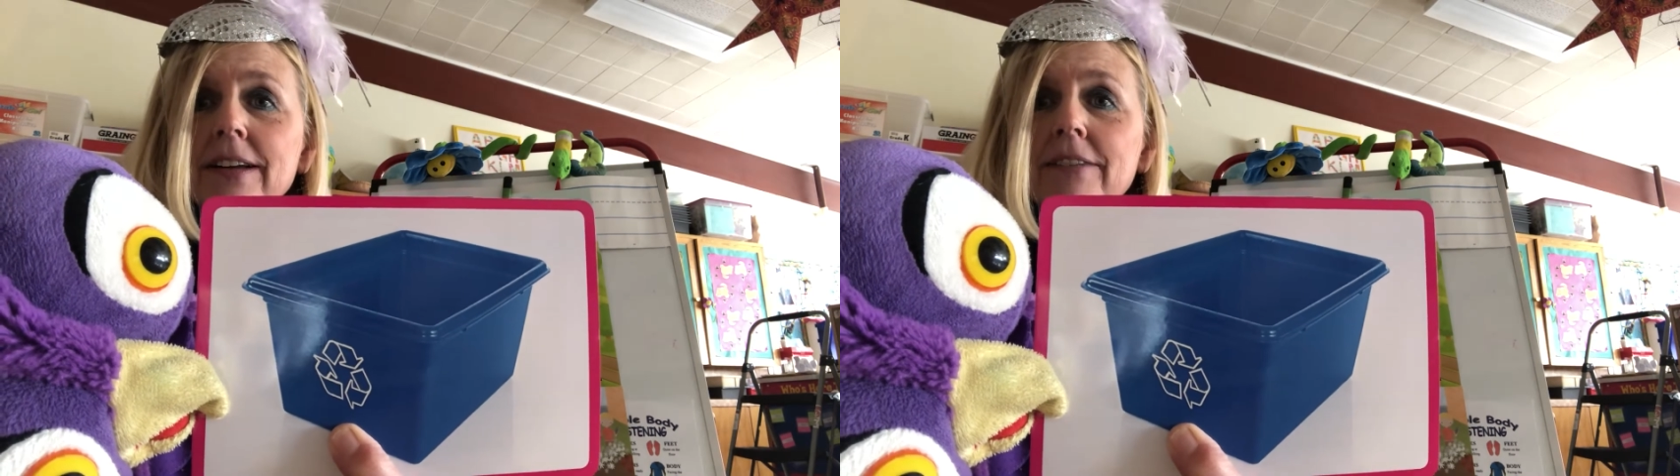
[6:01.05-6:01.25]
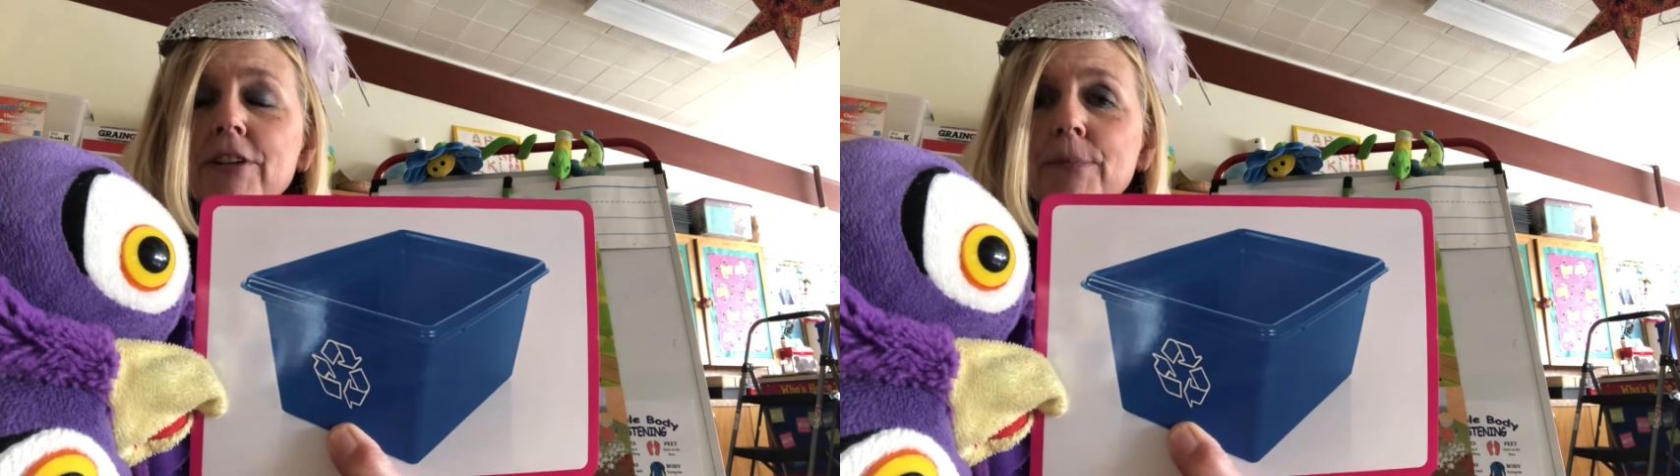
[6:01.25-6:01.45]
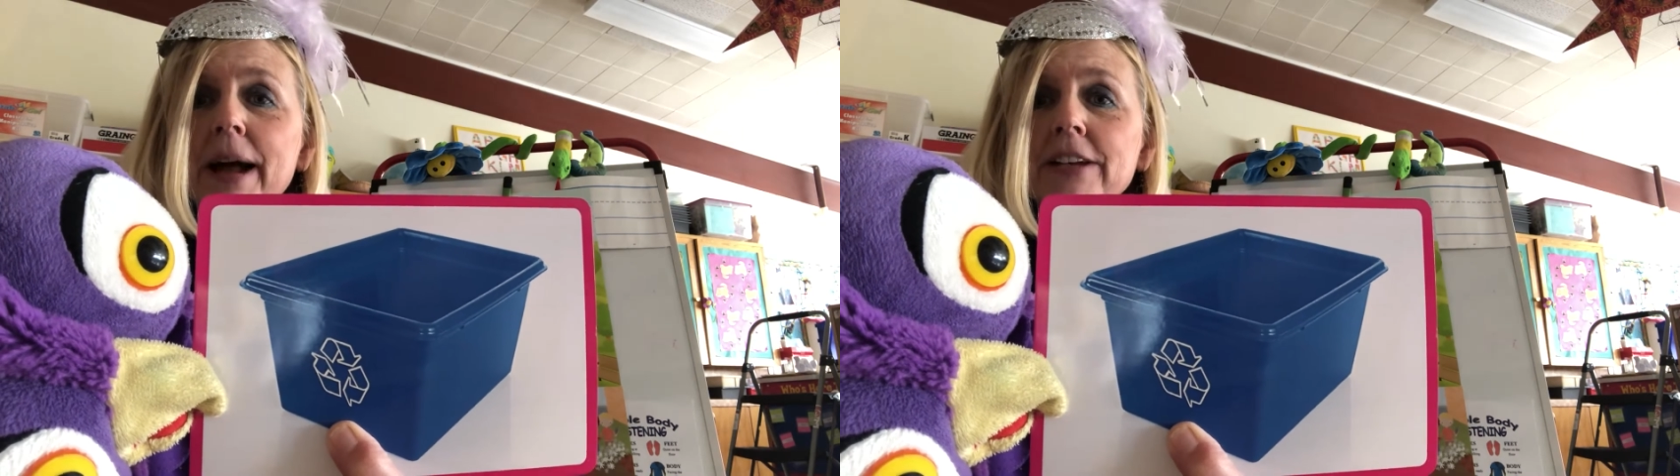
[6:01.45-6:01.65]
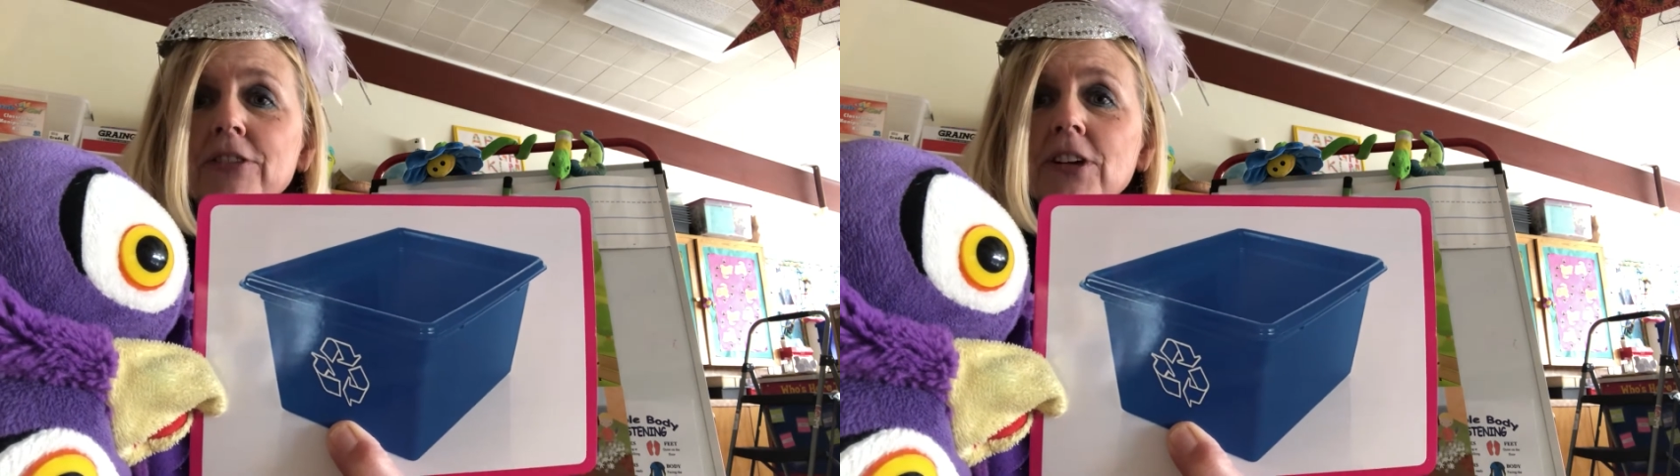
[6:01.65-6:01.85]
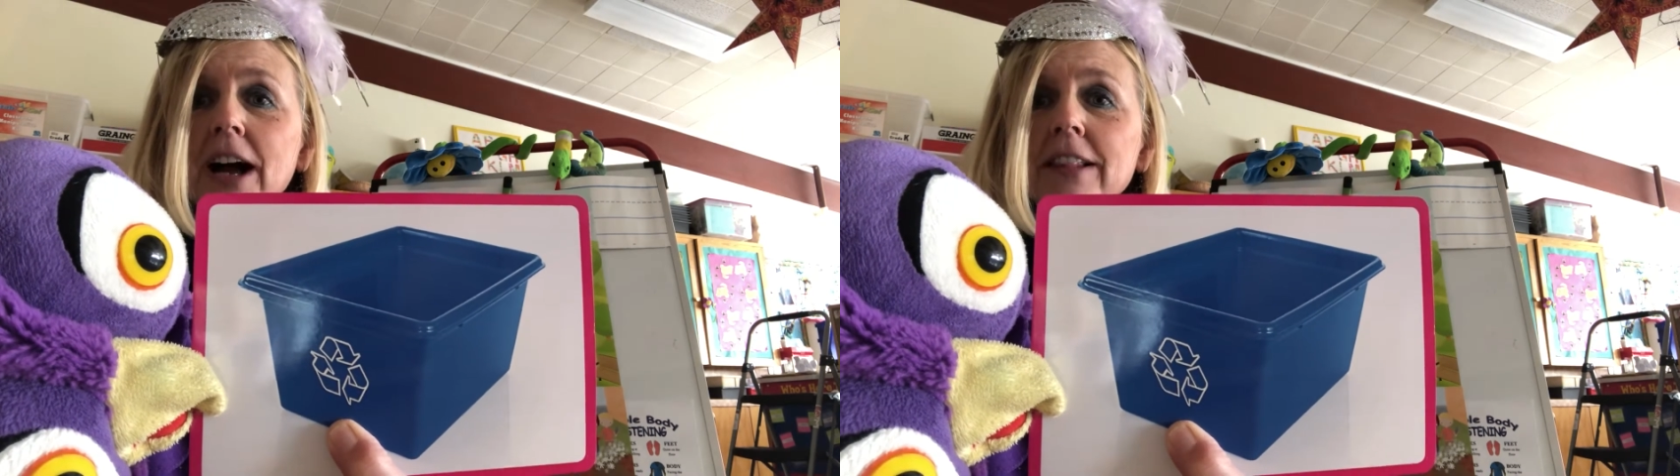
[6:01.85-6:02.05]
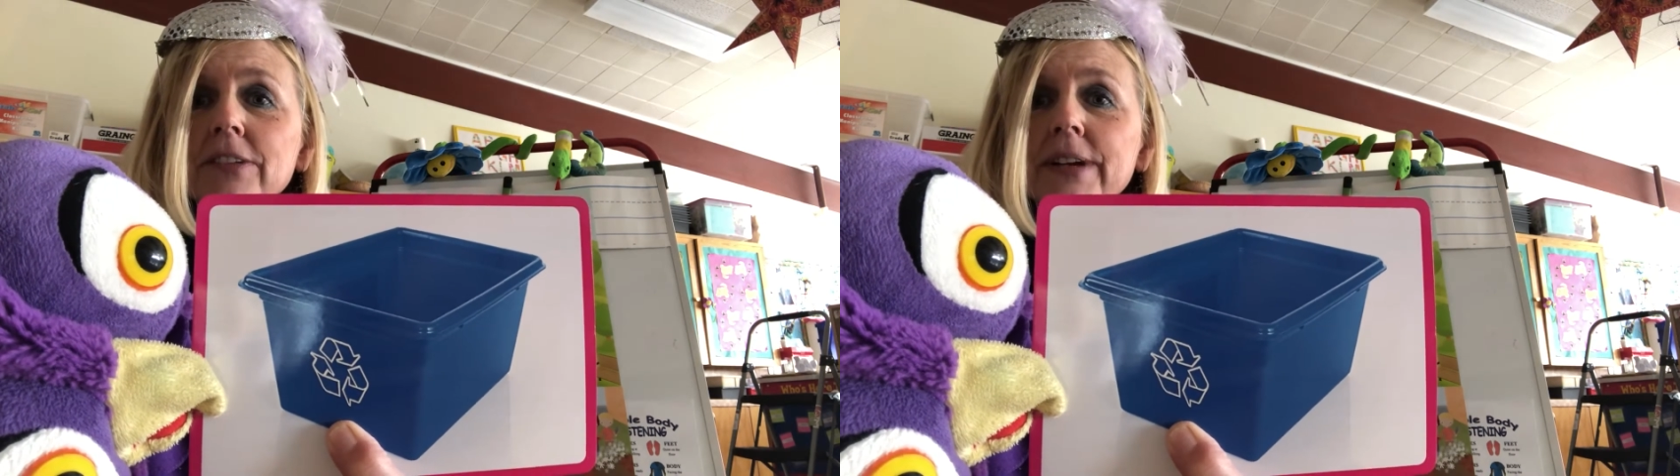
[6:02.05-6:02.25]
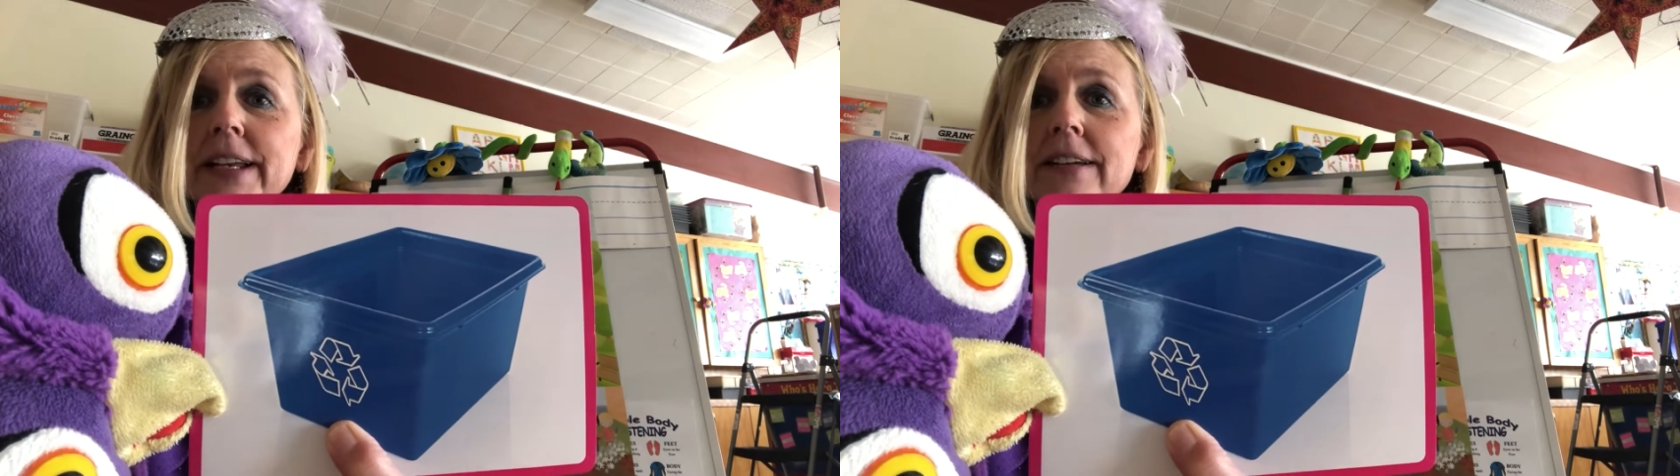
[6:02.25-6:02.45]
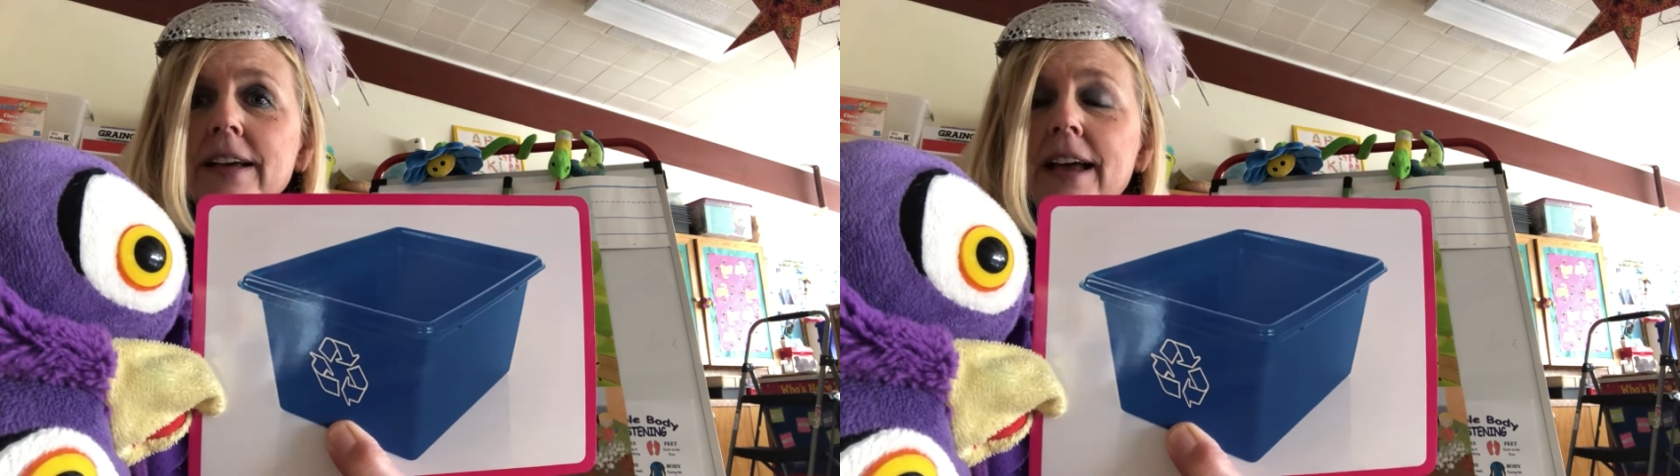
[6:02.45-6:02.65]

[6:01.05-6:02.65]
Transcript: for mindful coloring.